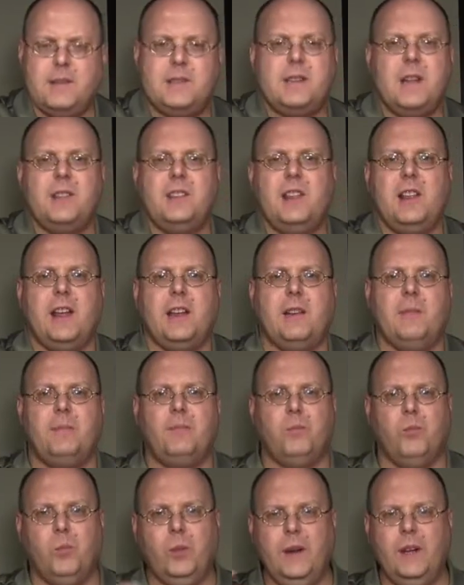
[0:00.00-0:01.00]
It's nothing like
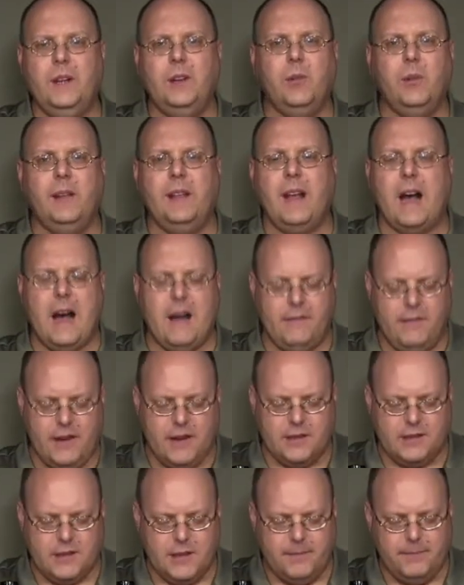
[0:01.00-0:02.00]
really, really obvious.